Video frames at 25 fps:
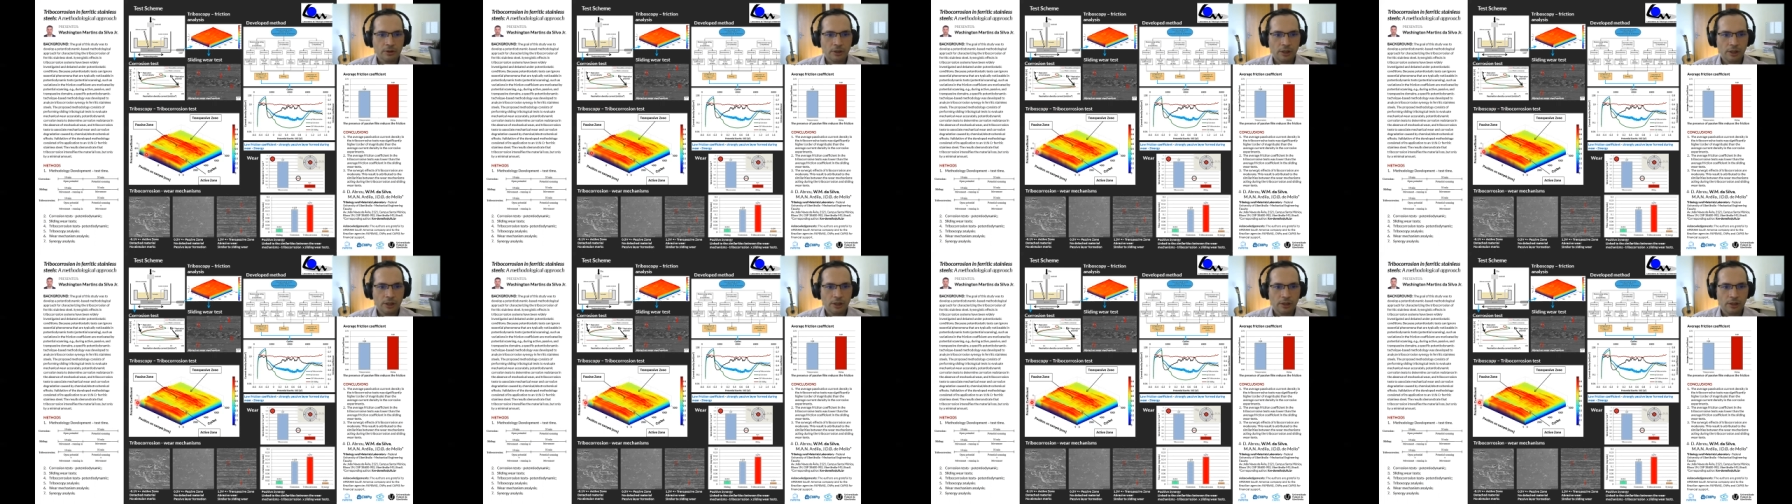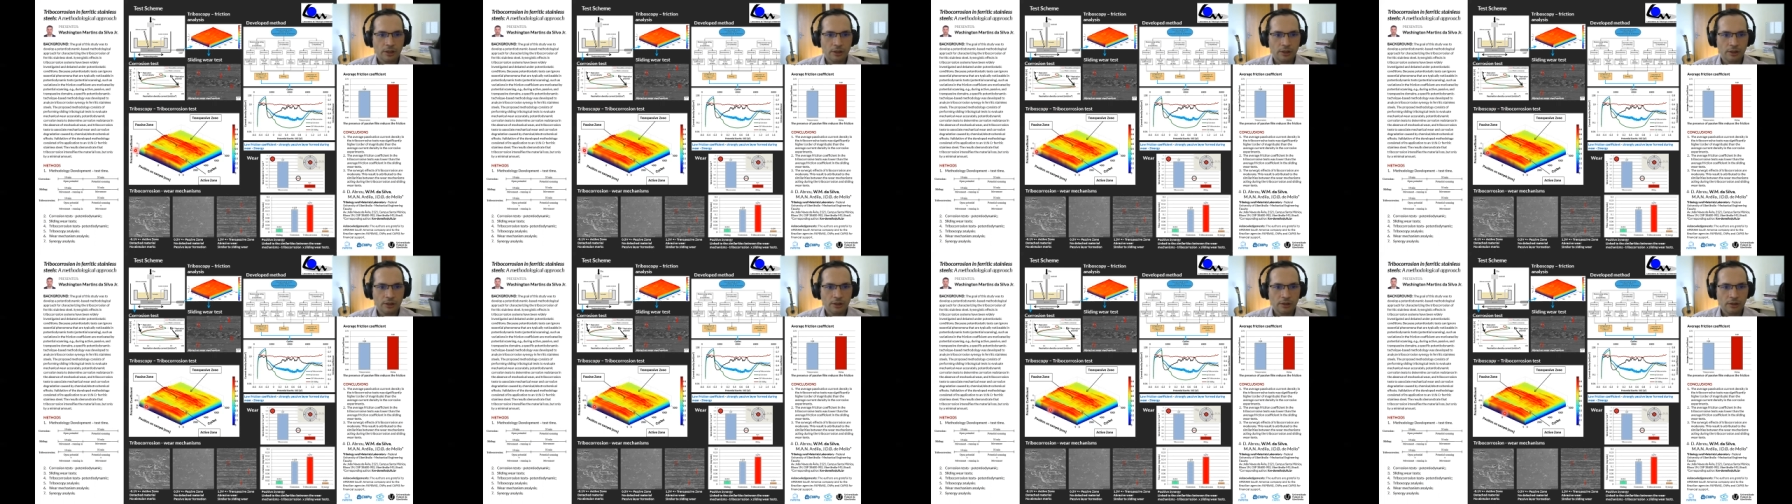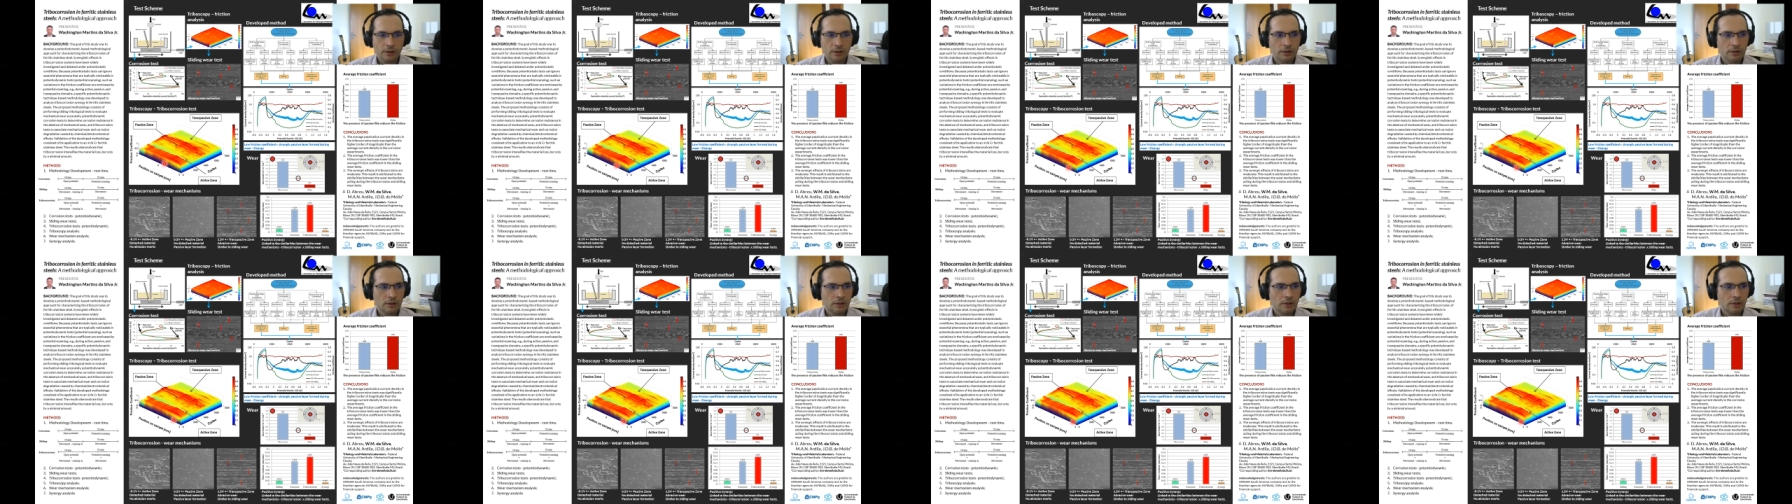
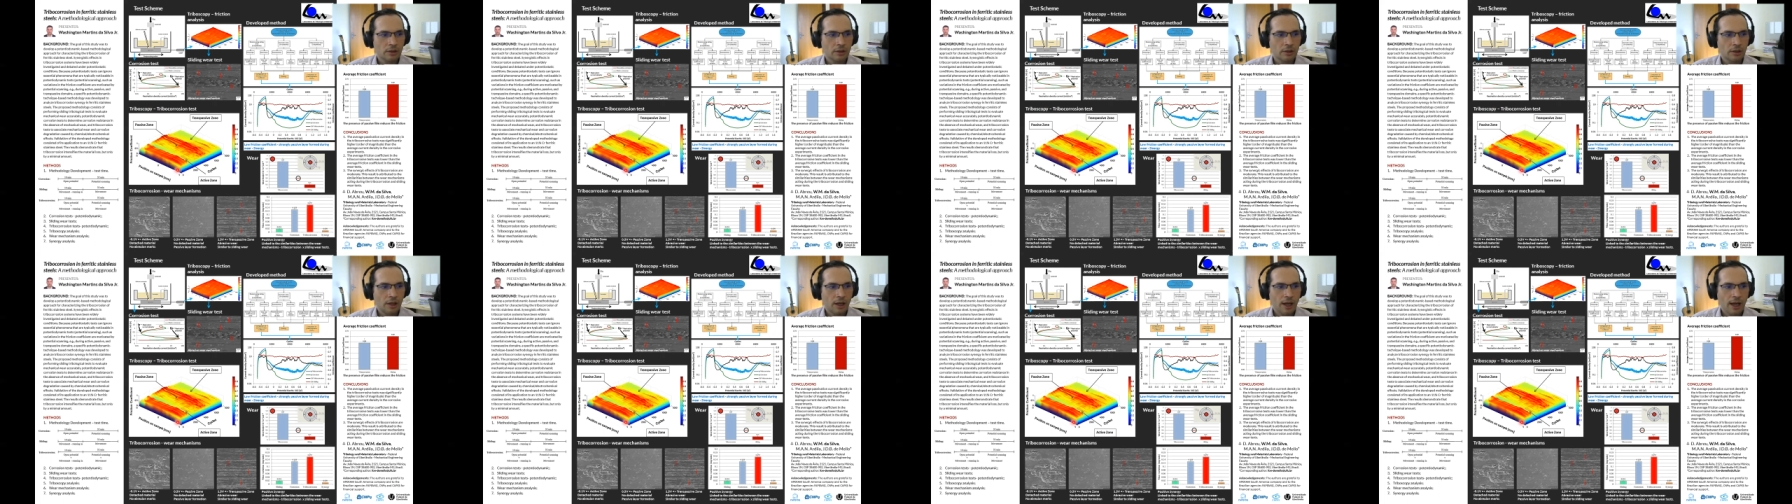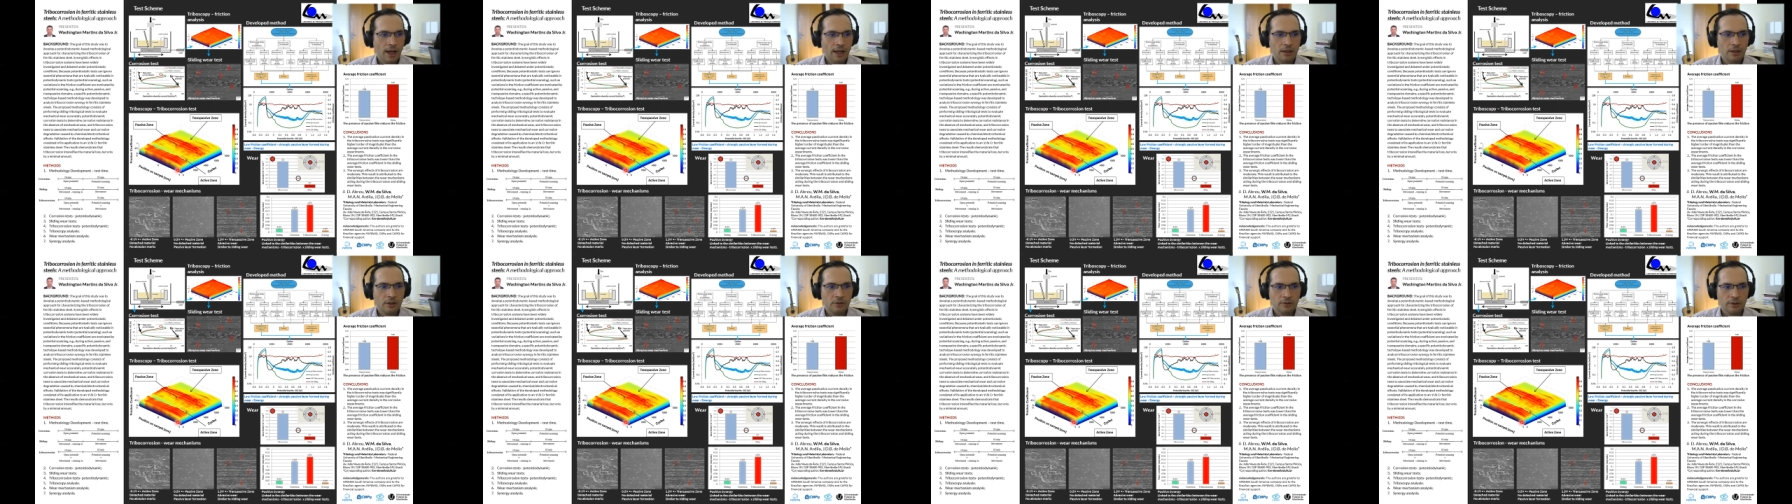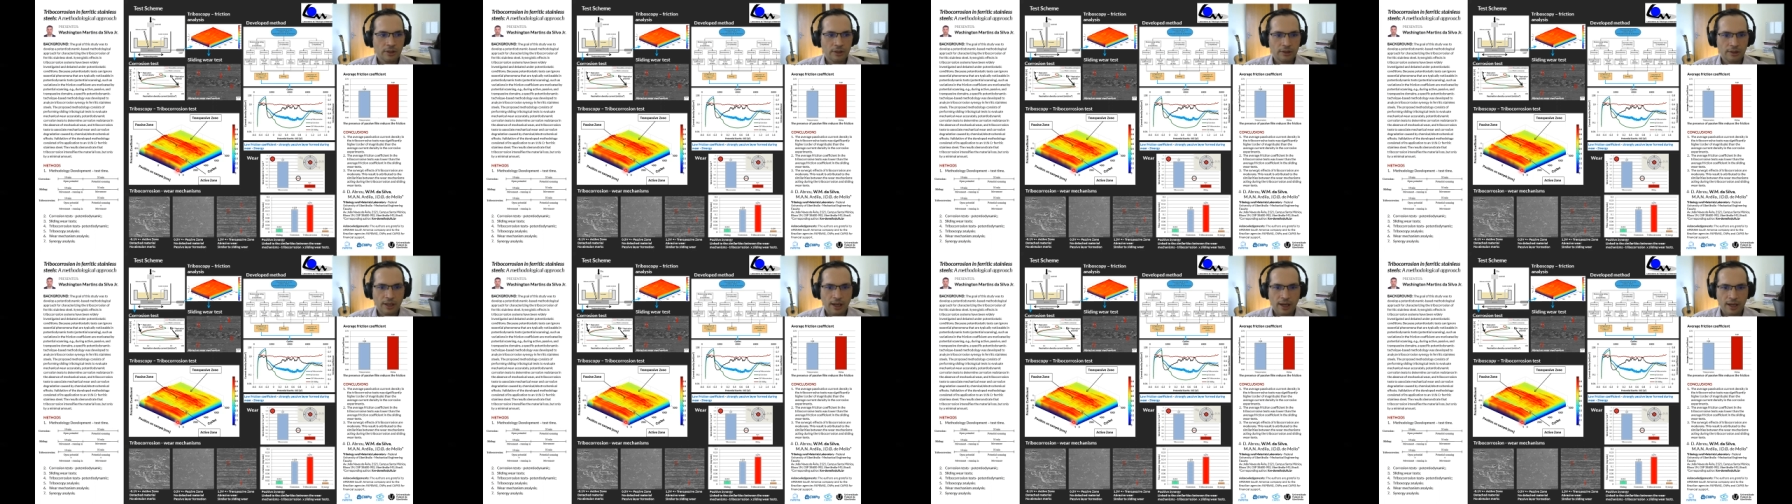here along
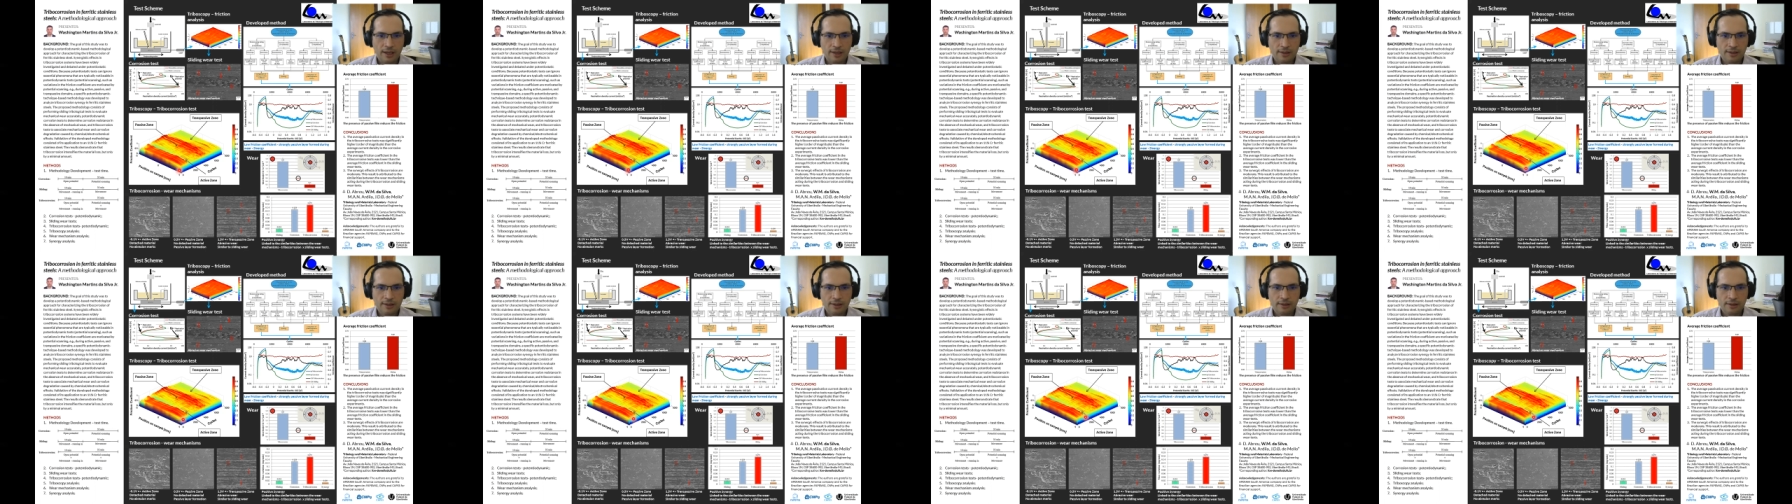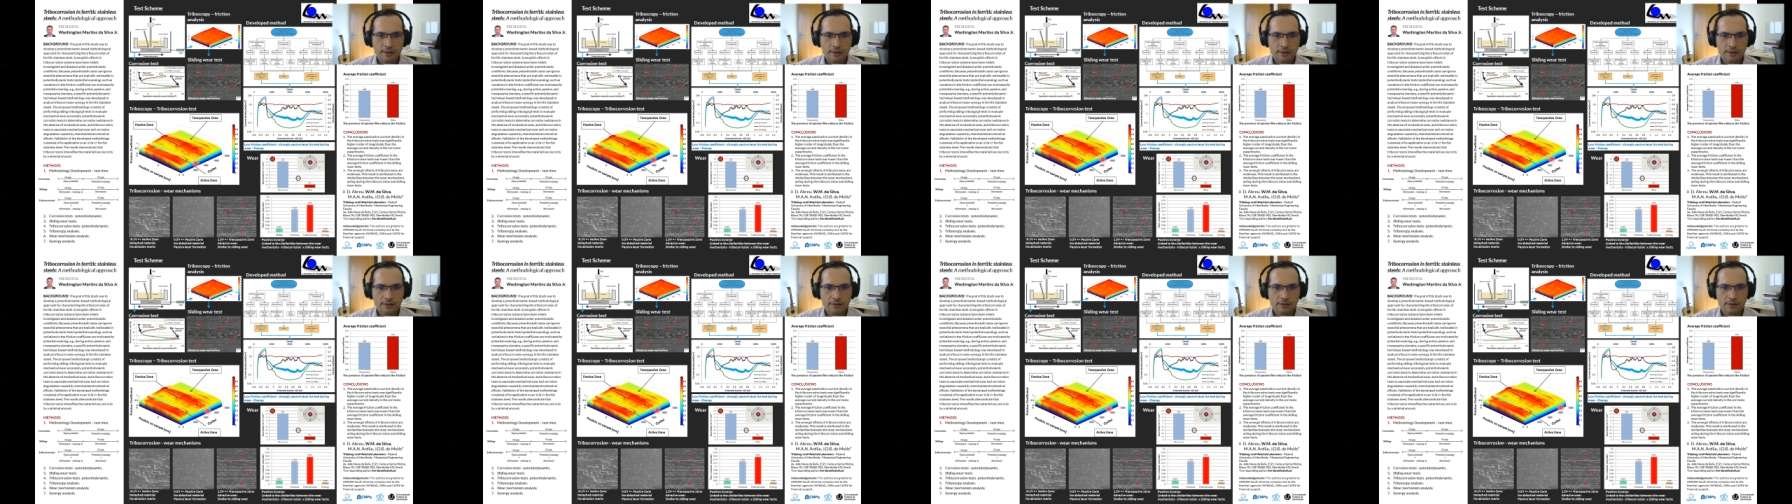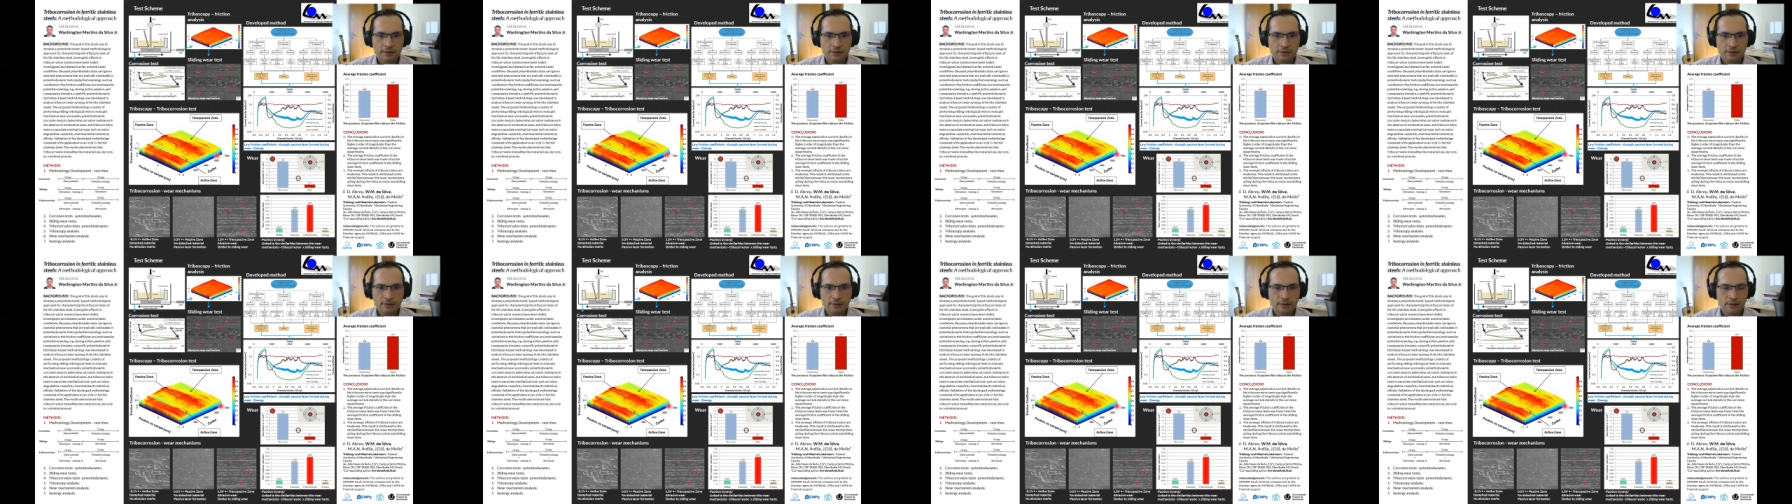the test.
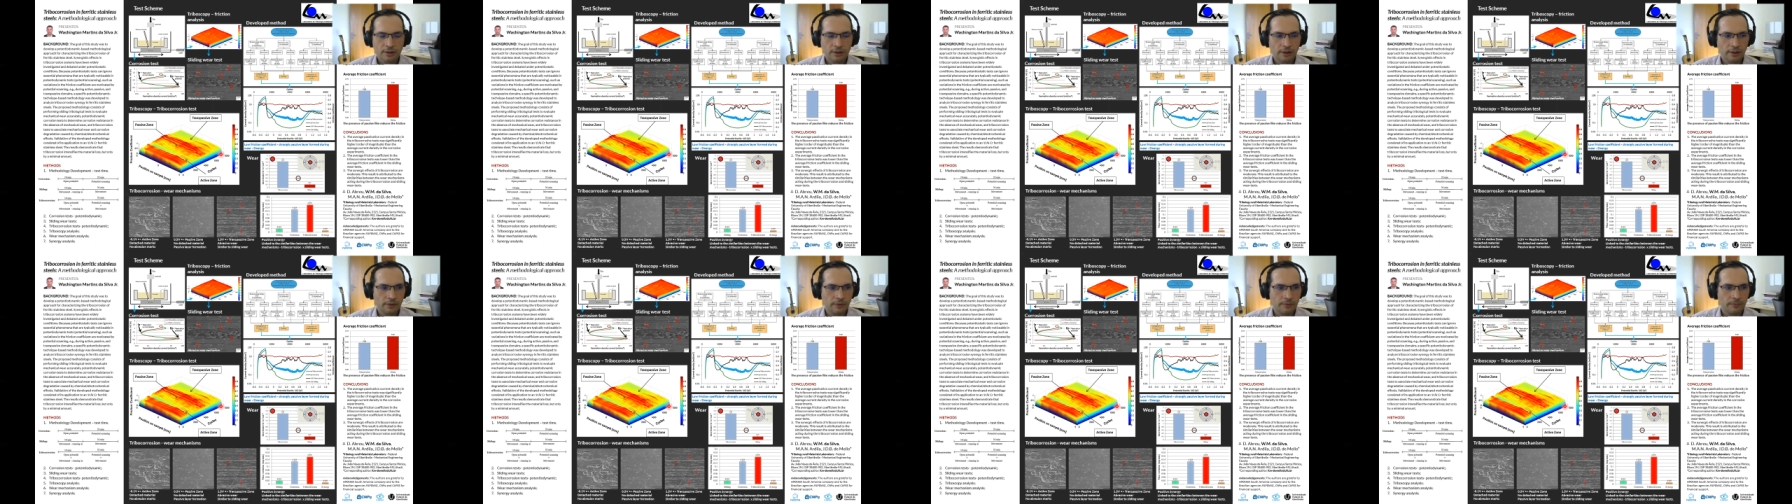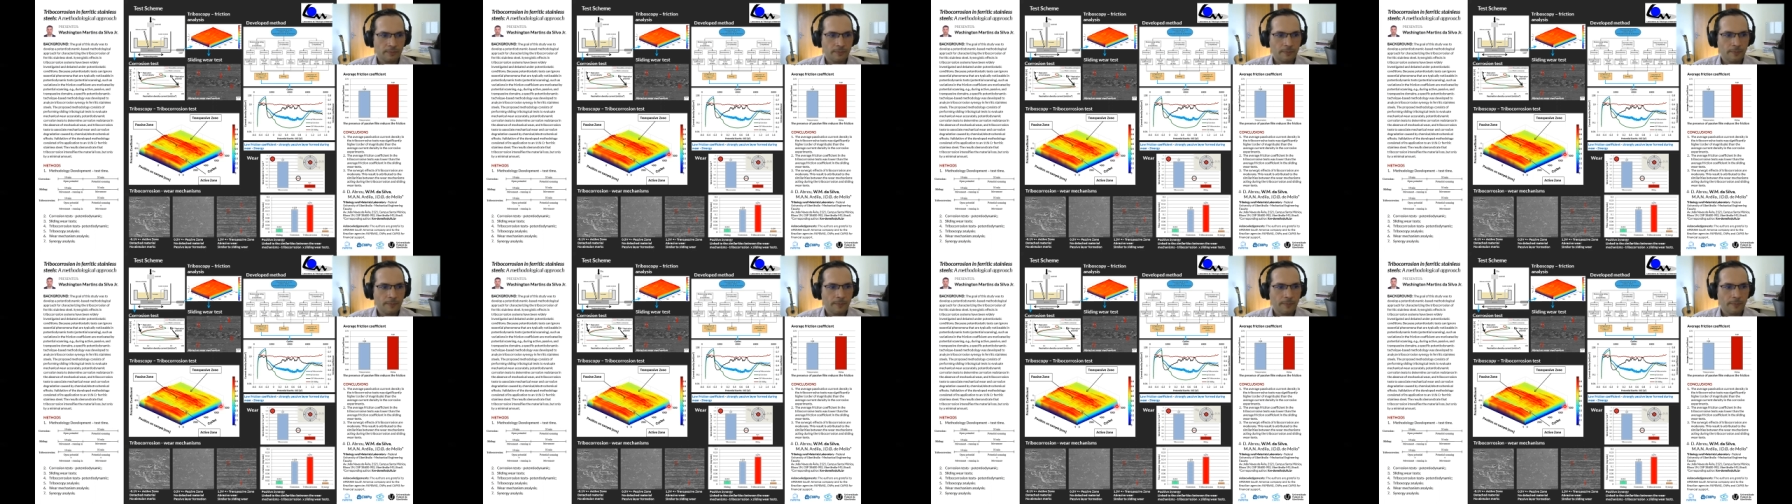Here.